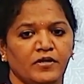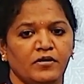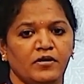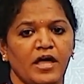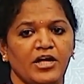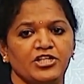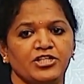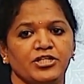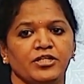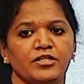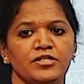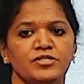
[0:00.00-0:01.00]
action.
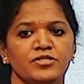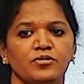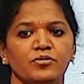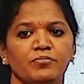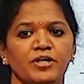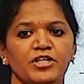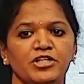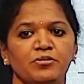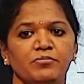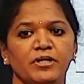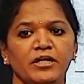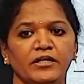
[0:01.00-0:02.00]
So,
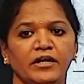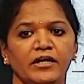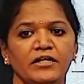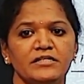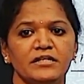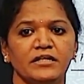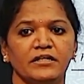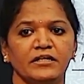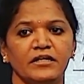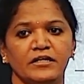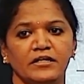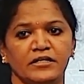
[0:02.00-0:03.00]
measurement and
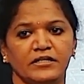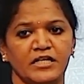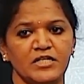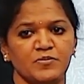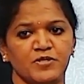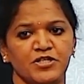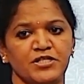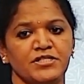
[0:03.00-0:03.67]
signal transmission